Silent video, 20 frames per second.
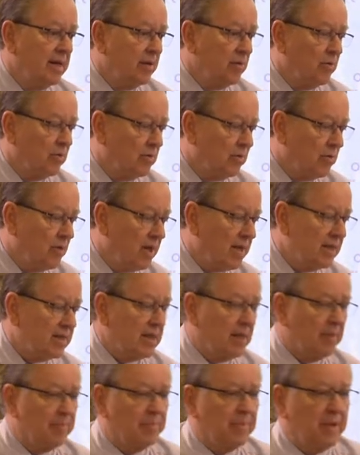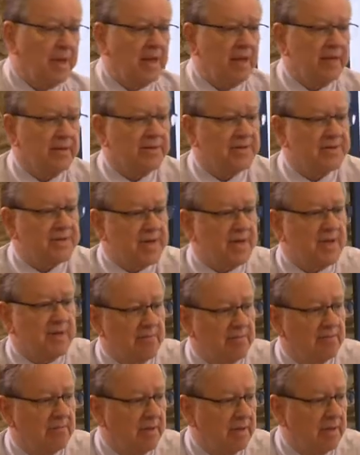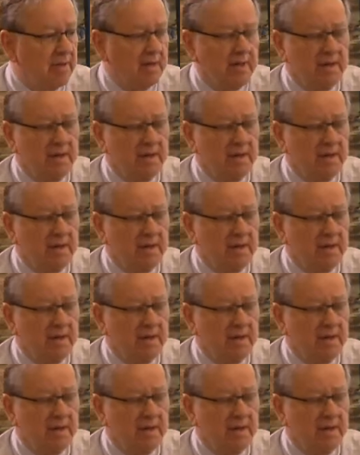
you do not apply the same